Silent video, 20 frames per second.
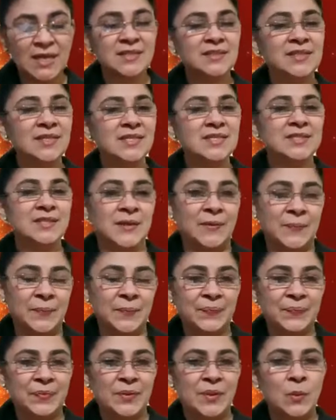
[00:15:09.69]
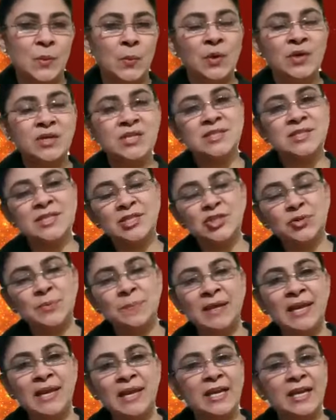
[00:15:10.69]
Dear sir, what is it to
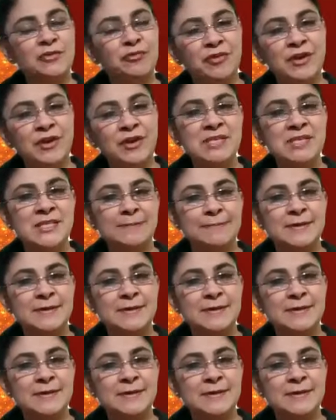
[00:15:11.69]
be like a famous